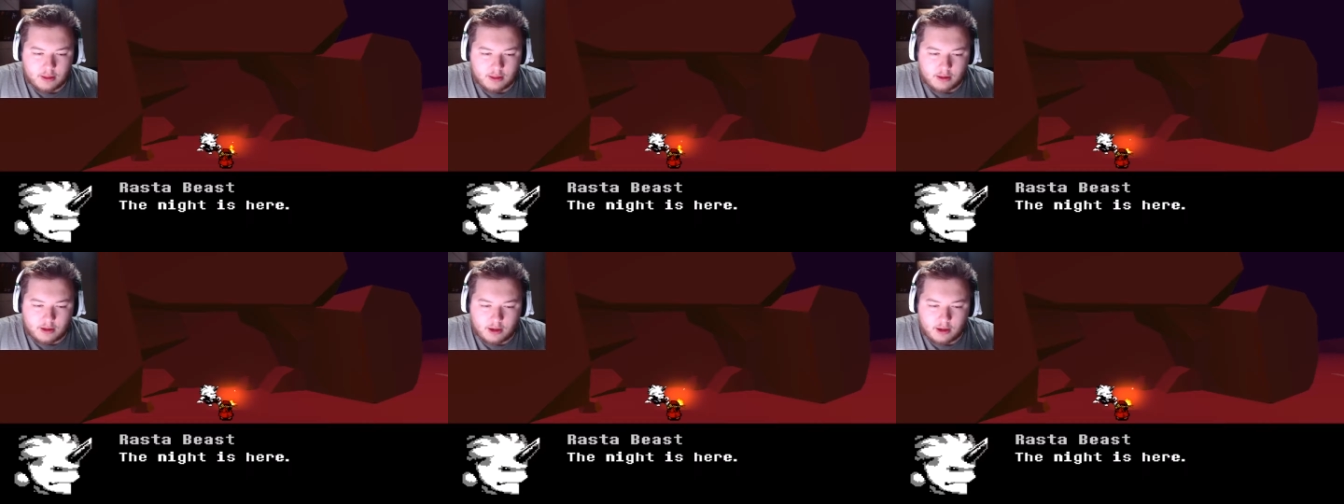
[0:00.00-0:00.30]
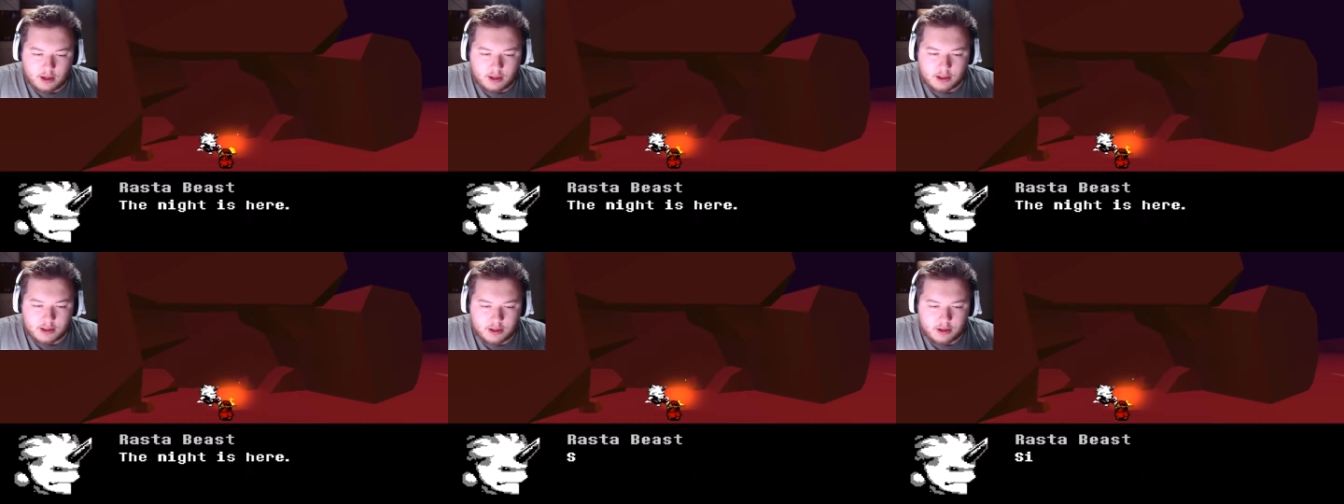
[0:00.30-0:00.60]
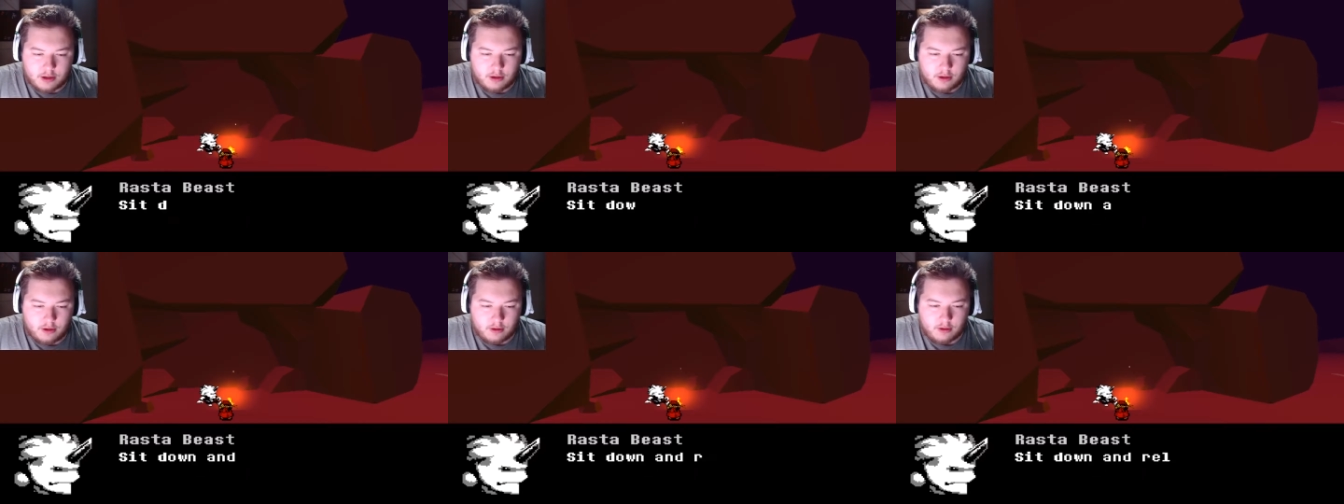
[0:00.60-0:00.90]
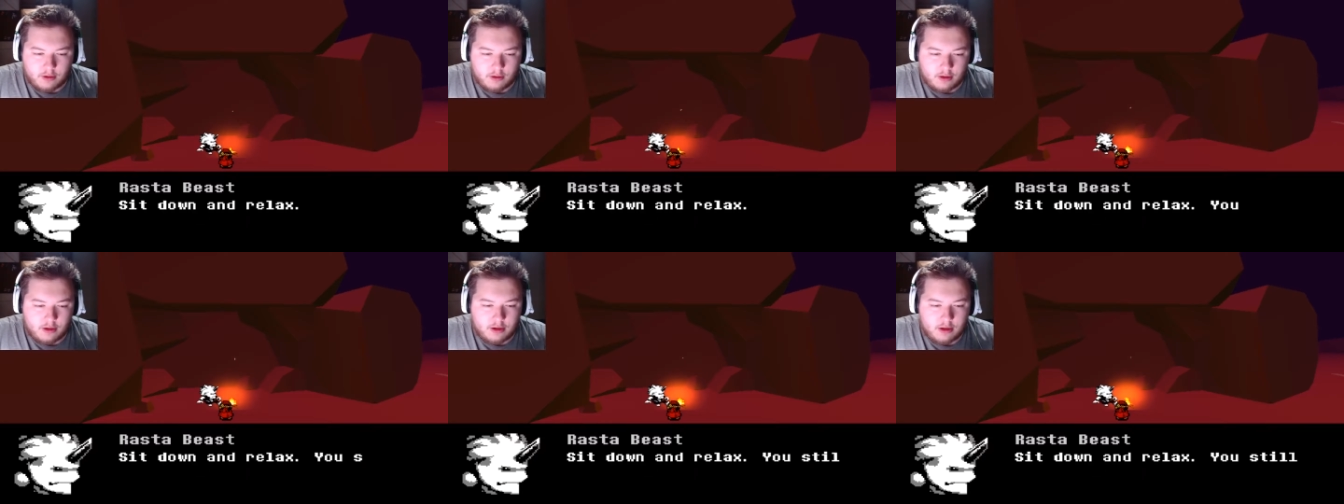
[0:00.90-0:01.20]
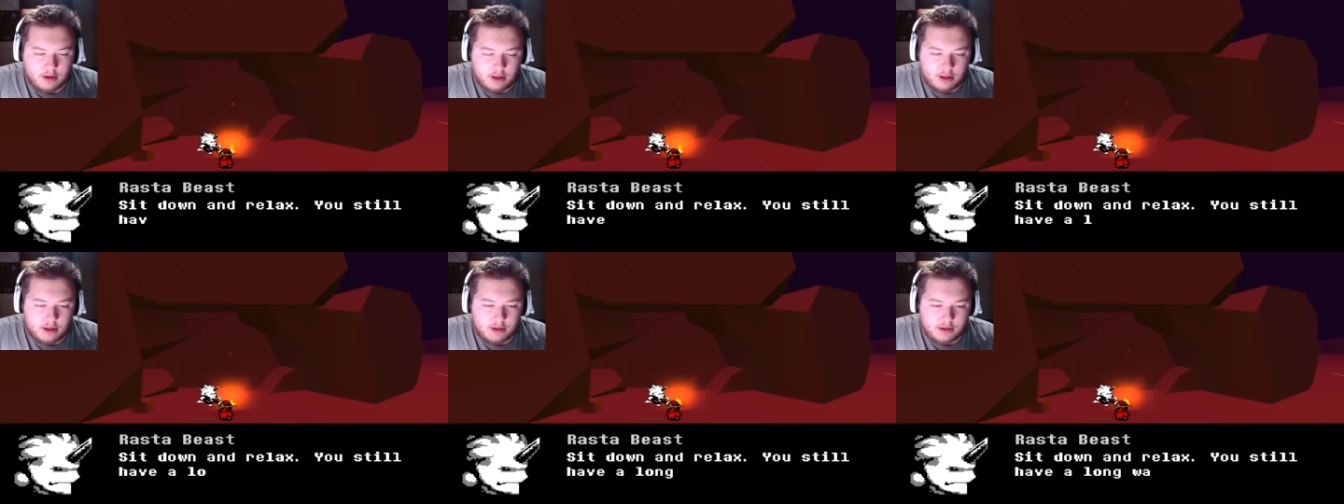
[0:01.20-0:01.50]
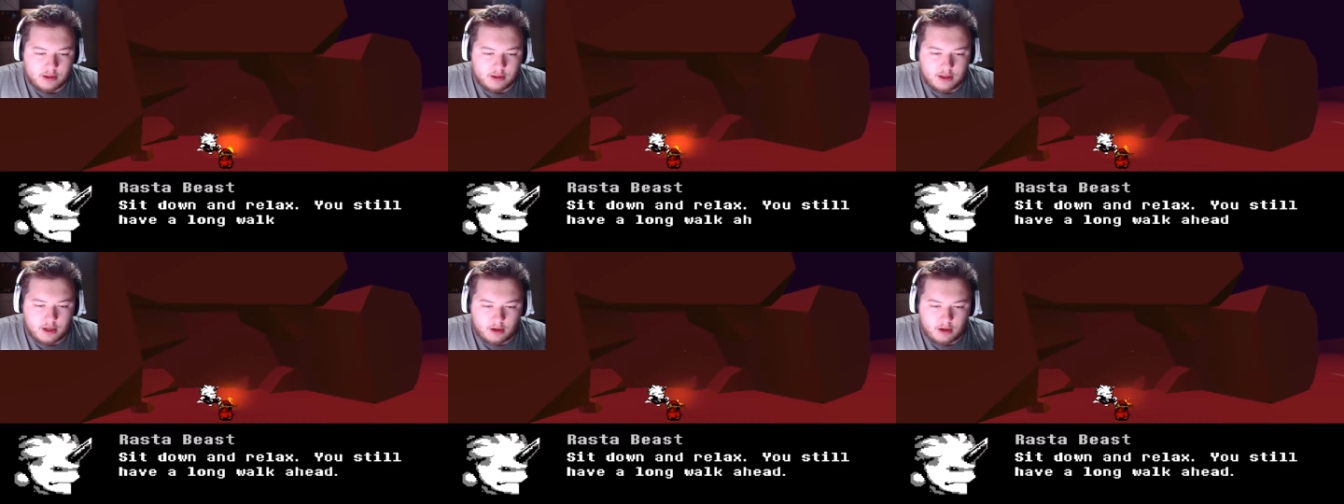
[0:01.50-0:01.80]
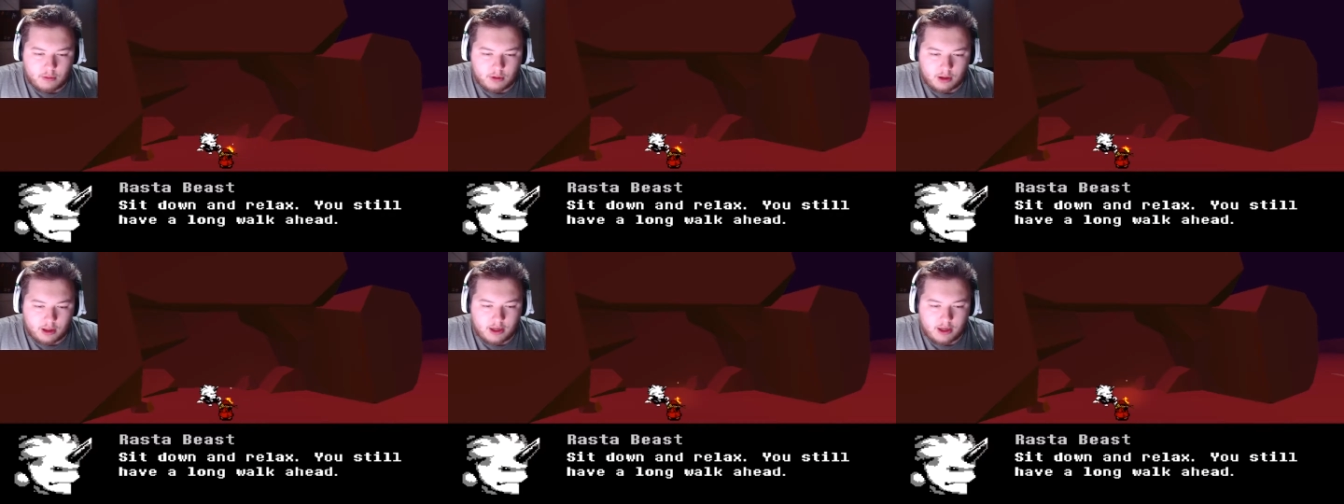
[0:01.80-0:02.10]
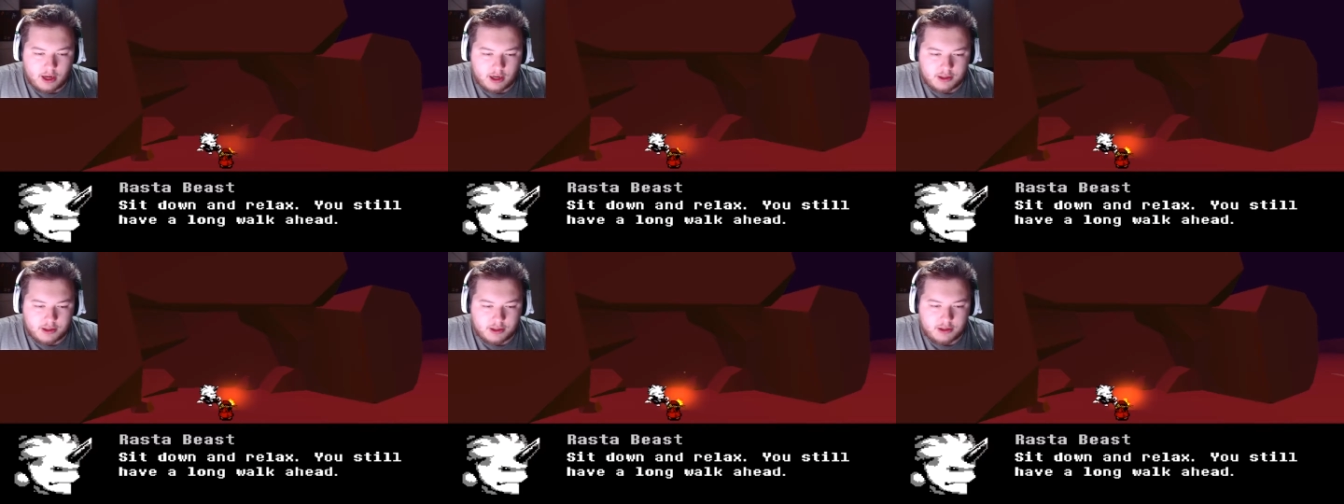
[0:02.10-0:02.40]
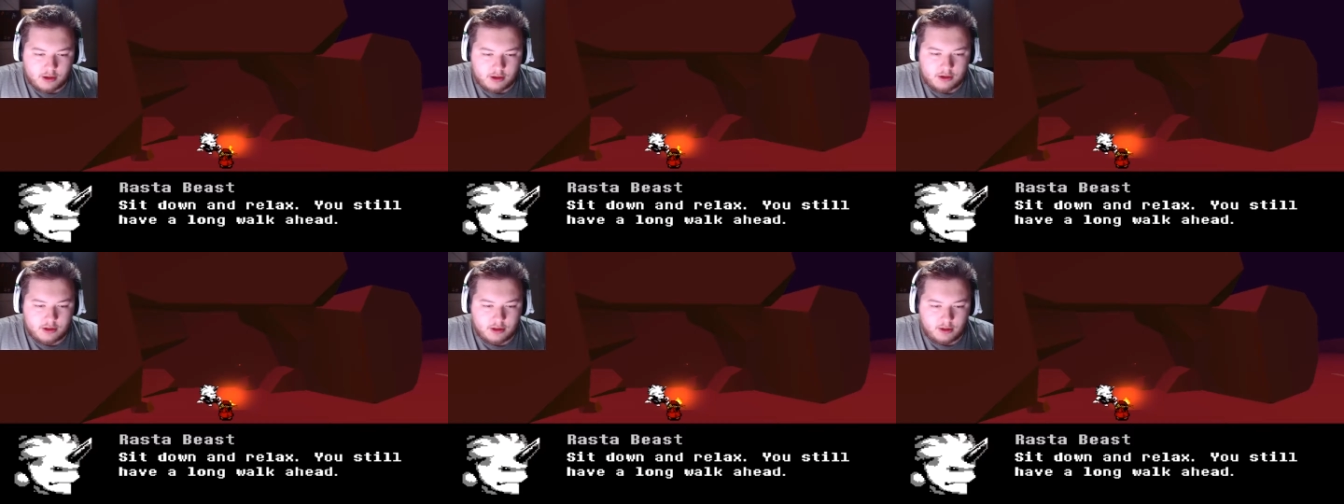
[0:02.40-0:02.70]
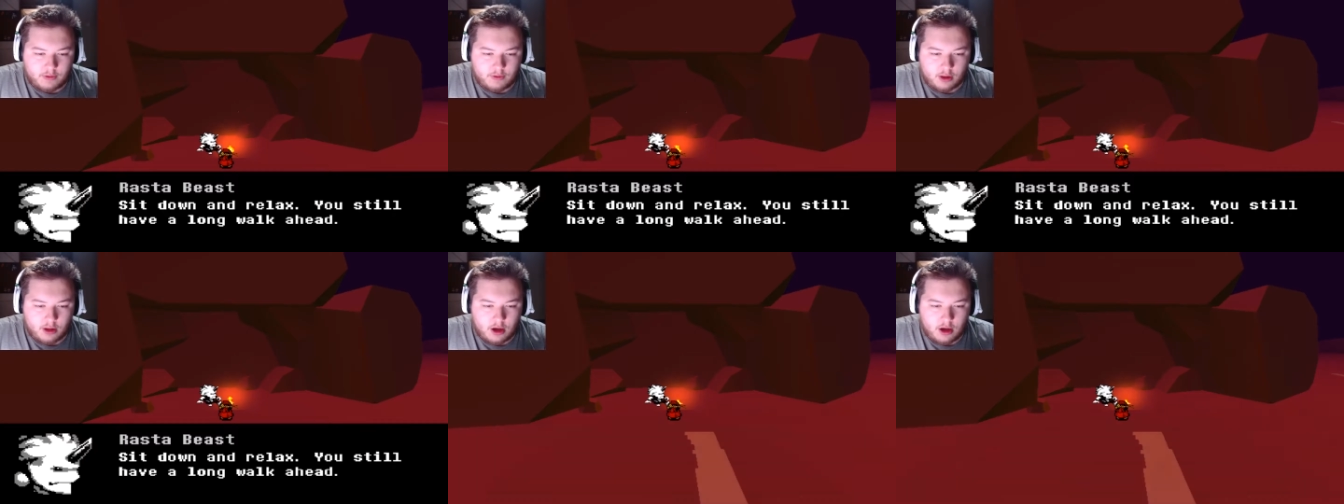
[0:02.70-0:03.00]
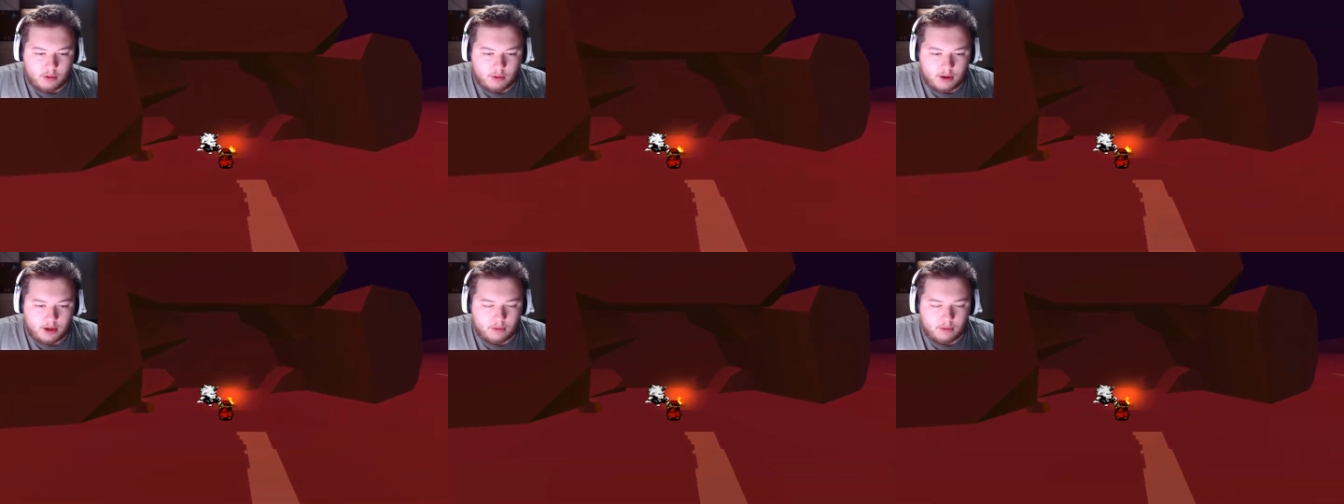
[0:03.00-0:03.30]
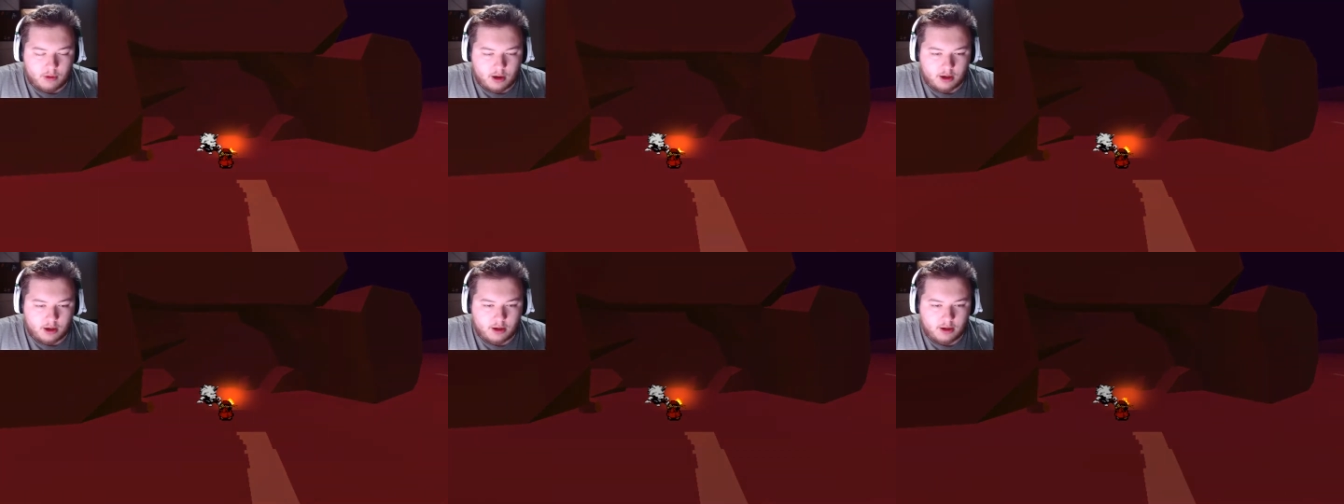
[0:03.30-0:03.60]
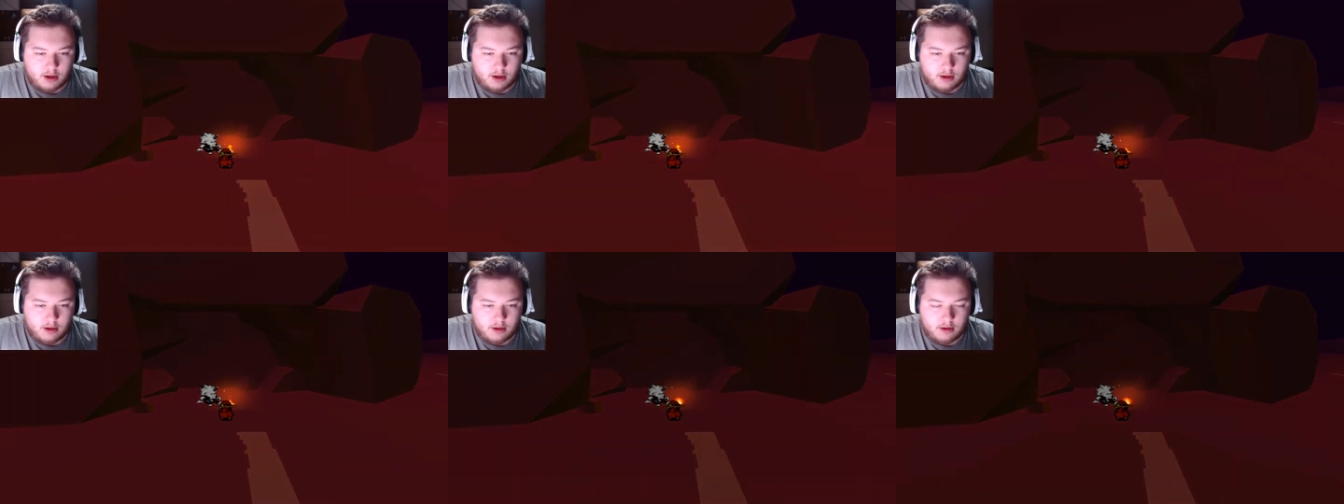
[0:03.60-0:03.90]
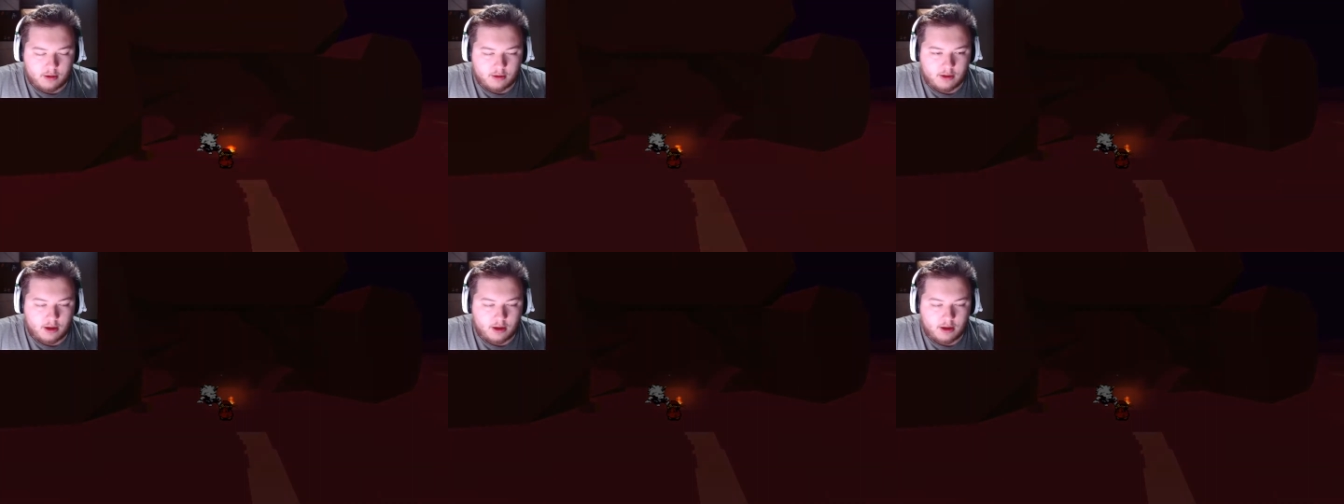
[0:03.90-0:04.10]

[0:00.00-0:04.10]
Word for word: The night is here. Sit down and relax. You still have a long way to walk in.